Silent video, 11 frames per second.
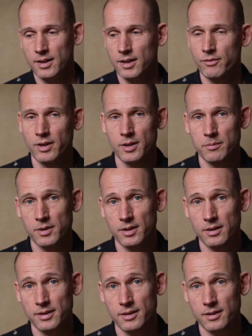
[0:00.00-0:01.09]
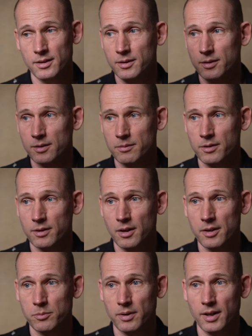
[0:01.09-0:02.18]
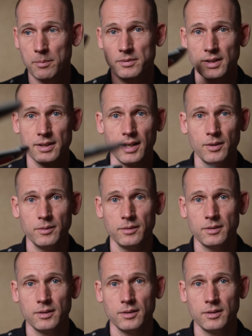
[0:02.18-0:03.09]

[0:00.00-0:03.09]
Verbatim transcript: And if I uh, then turn this one upside down,